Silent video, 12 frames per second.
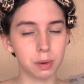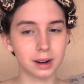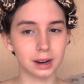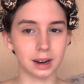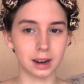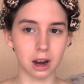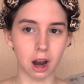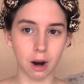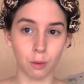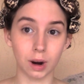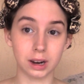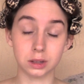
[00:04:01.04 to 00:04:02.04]
you put it in your
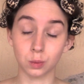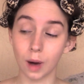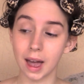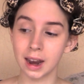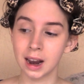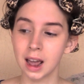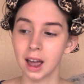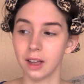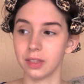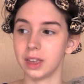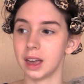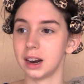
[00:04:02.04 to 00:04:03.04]
hair when it's wet,
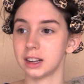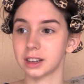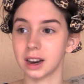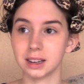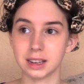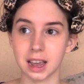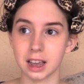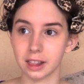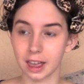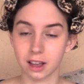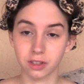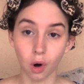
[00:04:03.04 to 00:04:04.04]
then it's going to
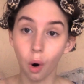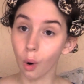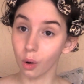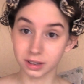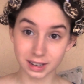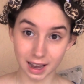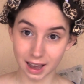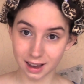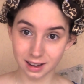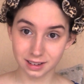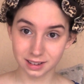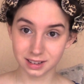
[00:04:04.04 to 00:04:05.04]
take like the whole
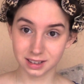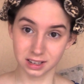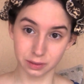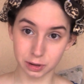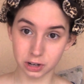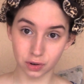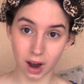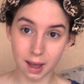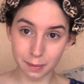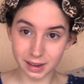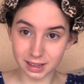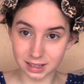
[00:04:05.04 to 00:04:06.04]
day to be
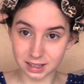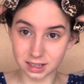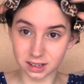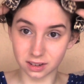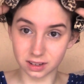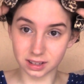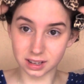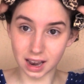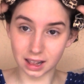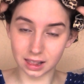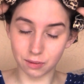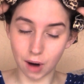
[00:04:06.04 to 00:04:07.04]
dry because it's
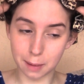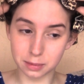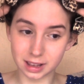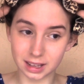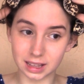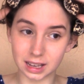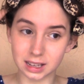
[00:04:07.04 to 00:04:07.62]
tightly wrapped like